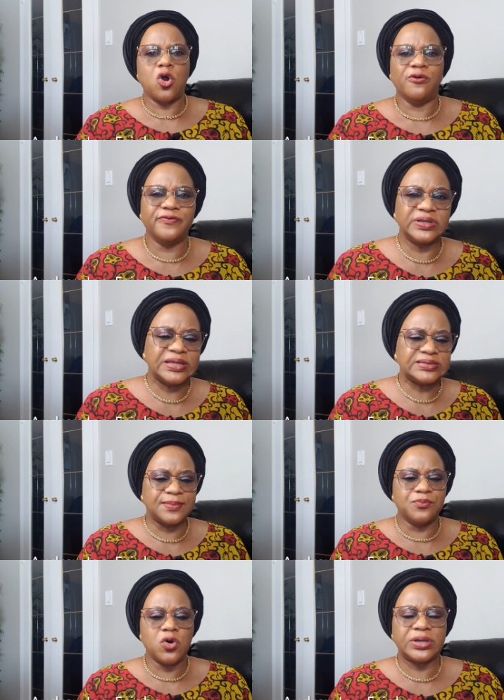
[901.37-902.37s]
confident
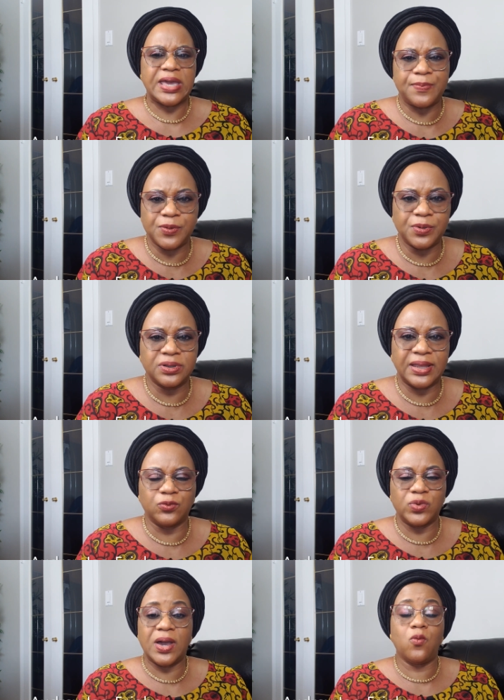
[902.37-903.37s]
and more capable
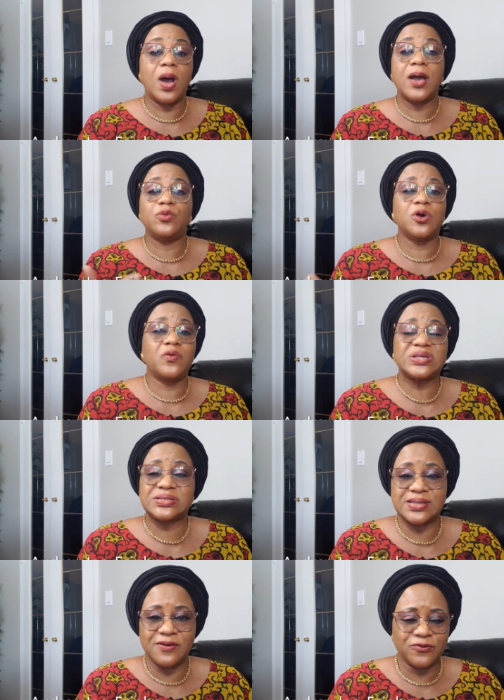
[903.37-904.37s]
than we are? Why are we always
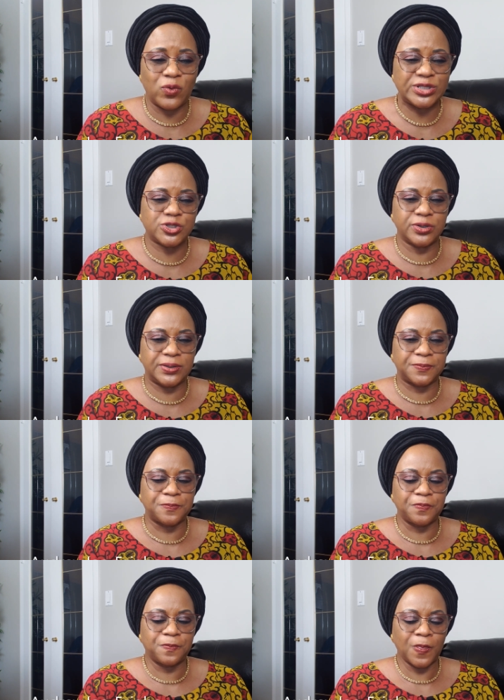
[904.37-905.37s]
self-questioning?
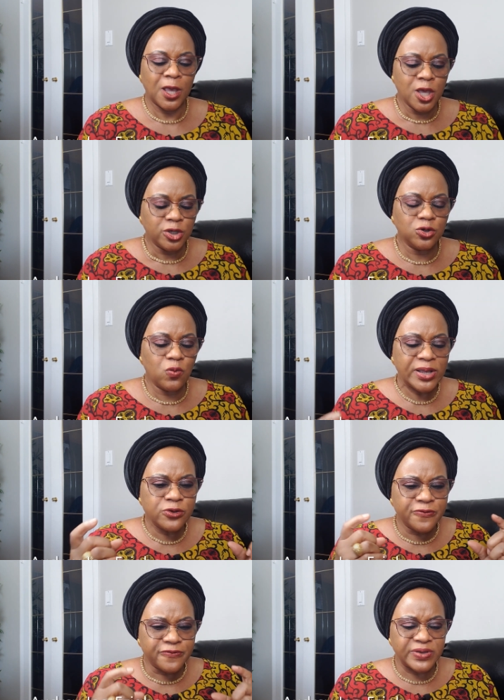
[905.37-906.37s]
You know, when
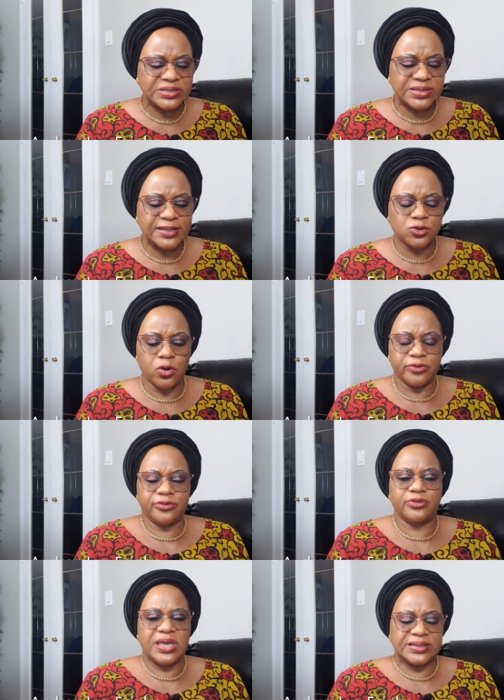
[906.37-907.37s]
you fixate on
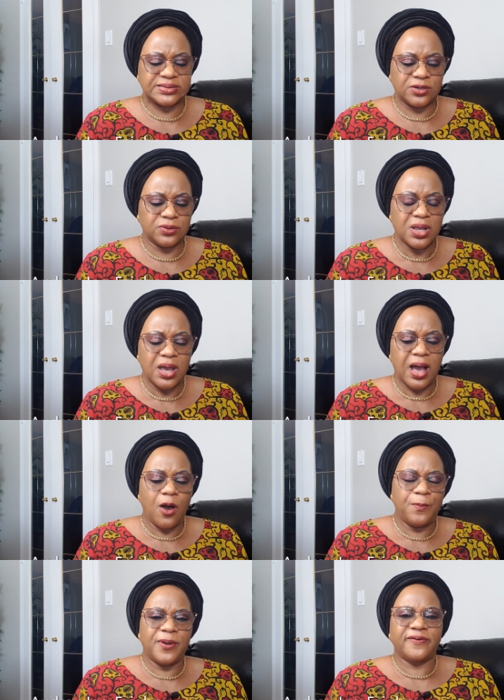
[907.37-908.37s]
things, on
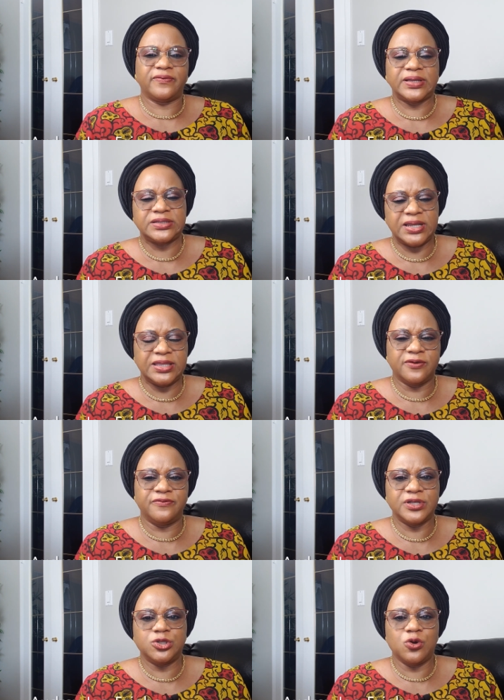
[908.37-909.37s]
how perfectly the
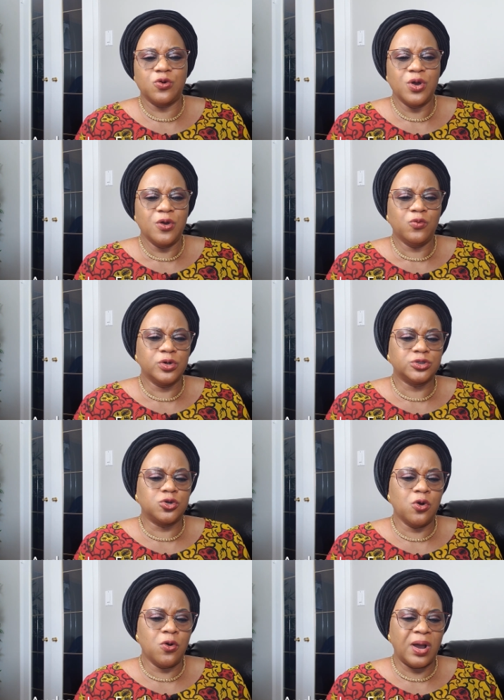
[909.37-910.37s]
video would
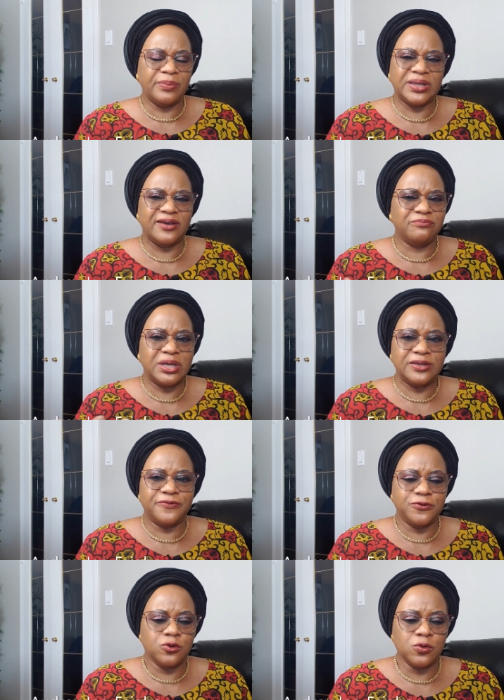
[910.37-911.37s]
go, I mean, I've made a
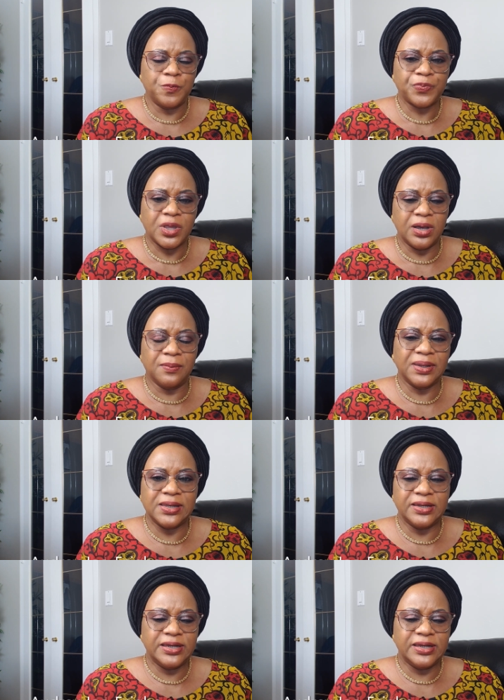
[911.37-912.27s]
few um,